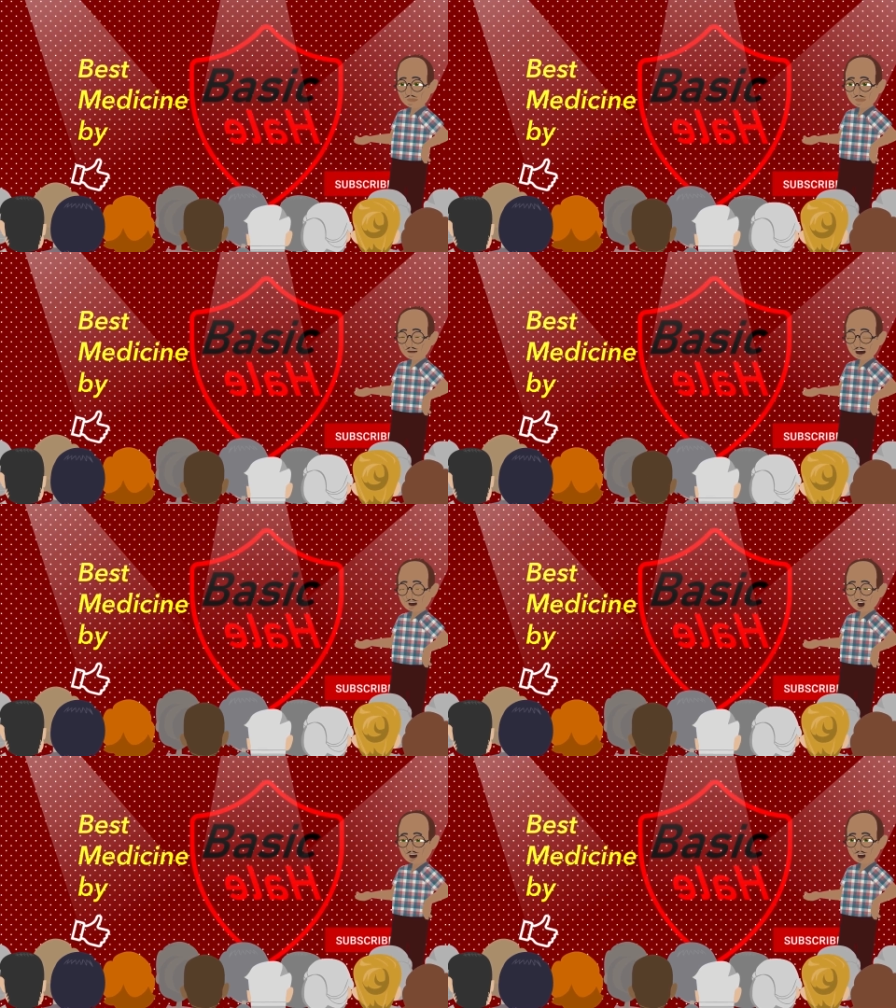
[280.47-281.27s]
It
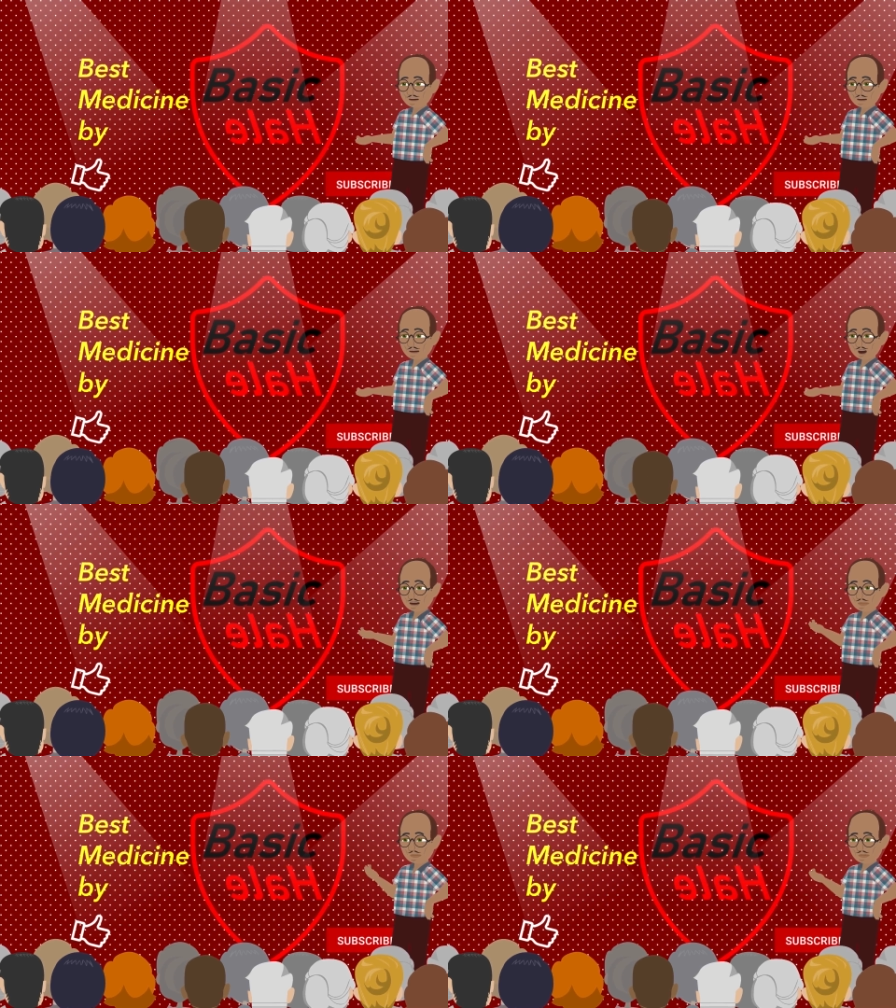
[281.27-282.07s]
bothered me
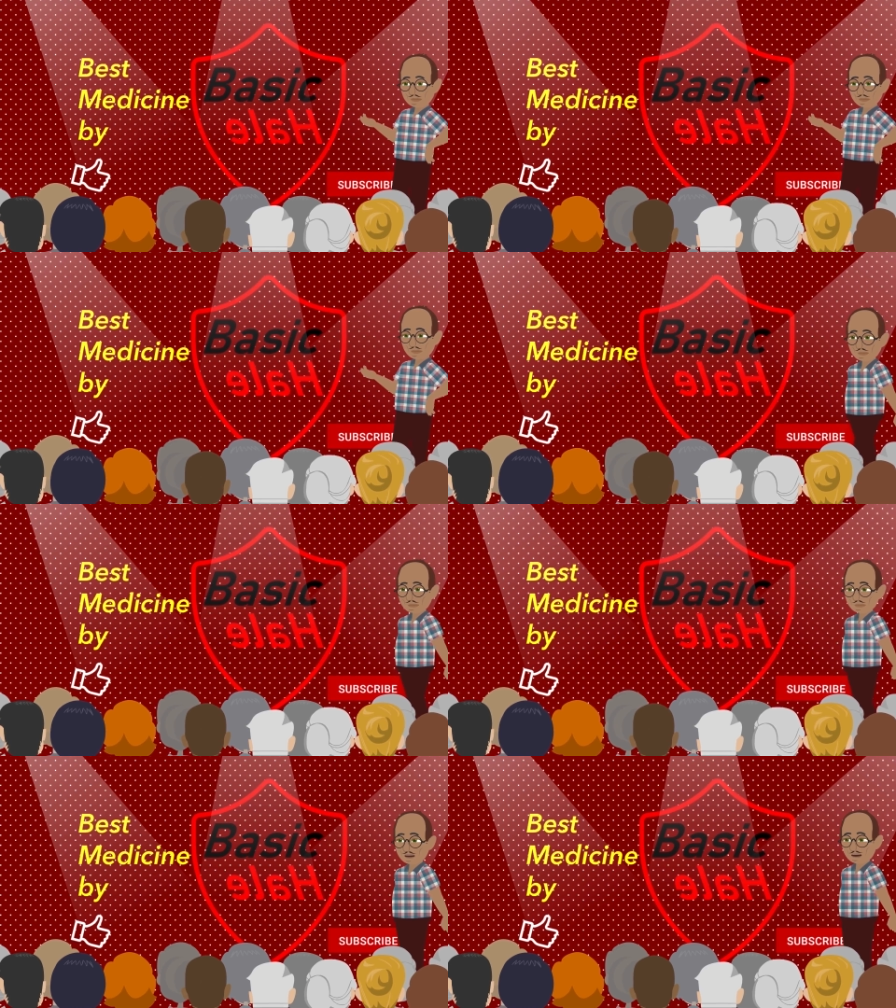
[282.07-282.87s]
because
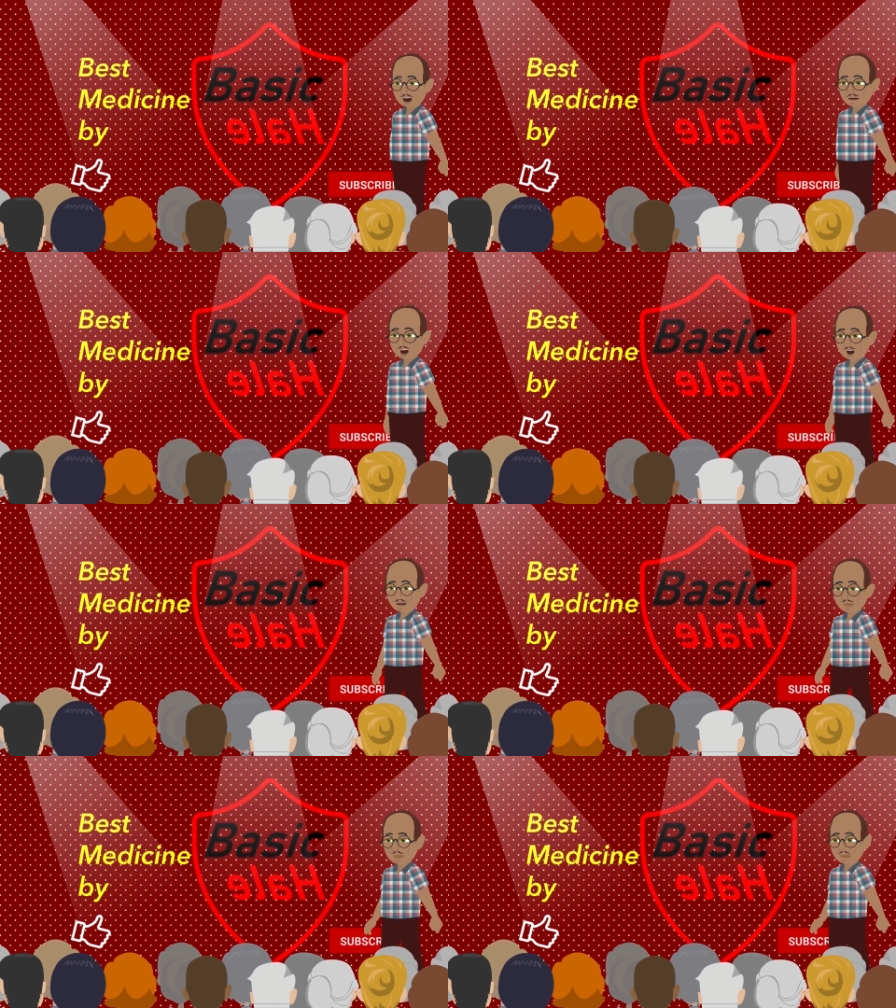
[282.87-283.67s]
it turns
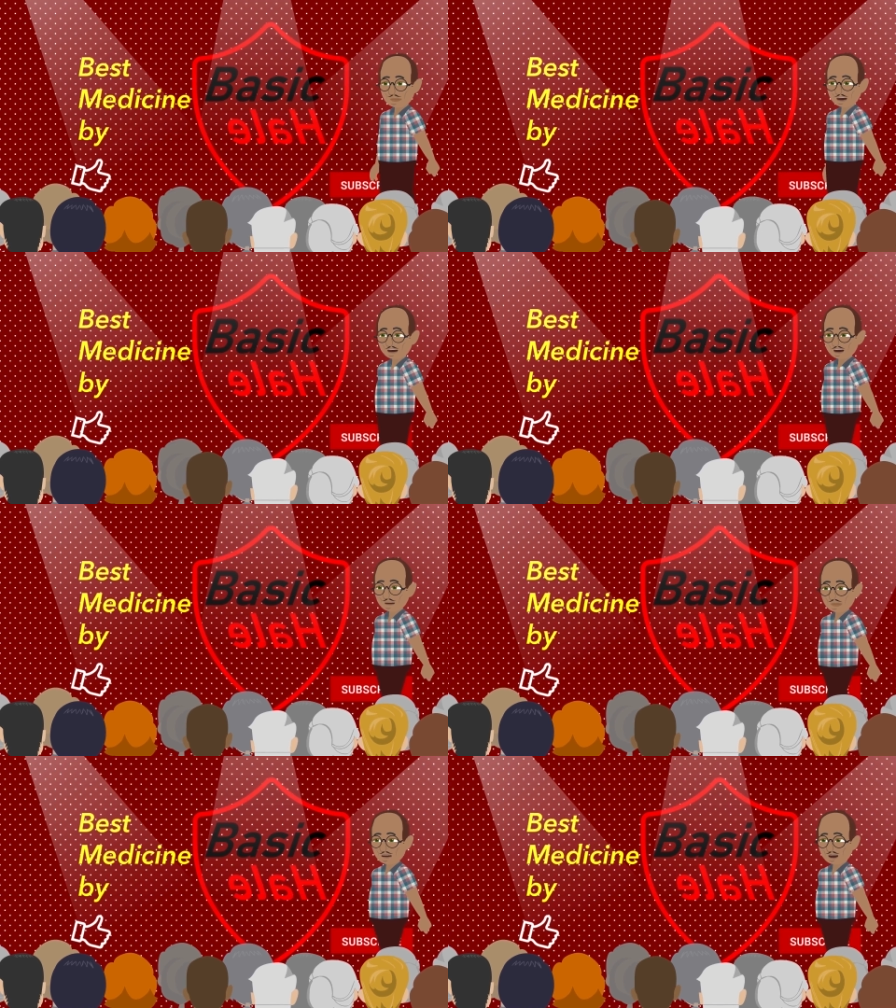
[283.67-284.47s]
out that
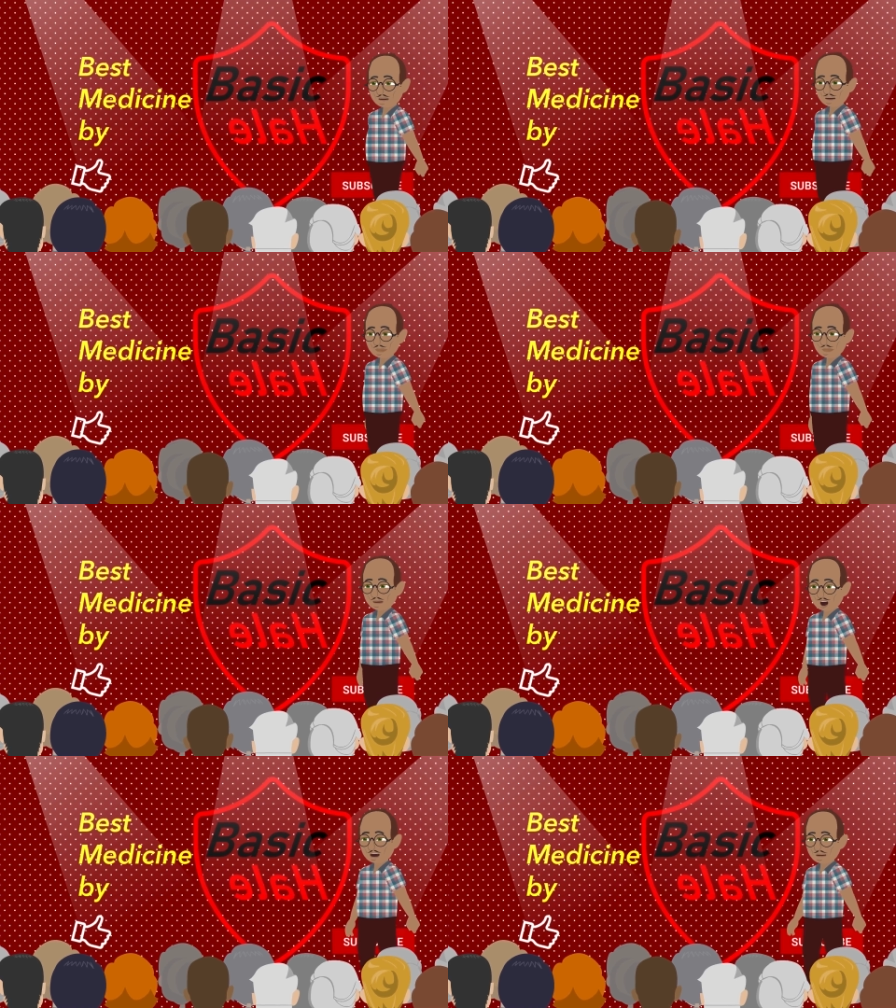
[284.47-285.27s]
science can also
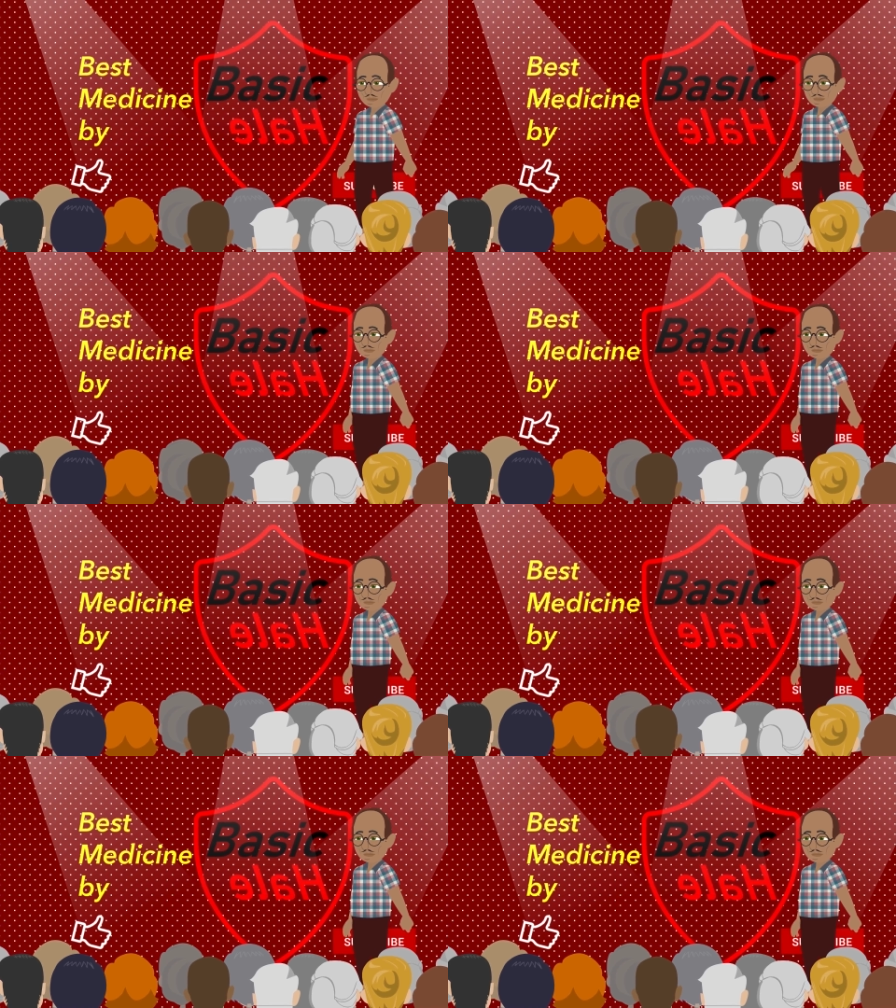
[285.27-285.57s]
tell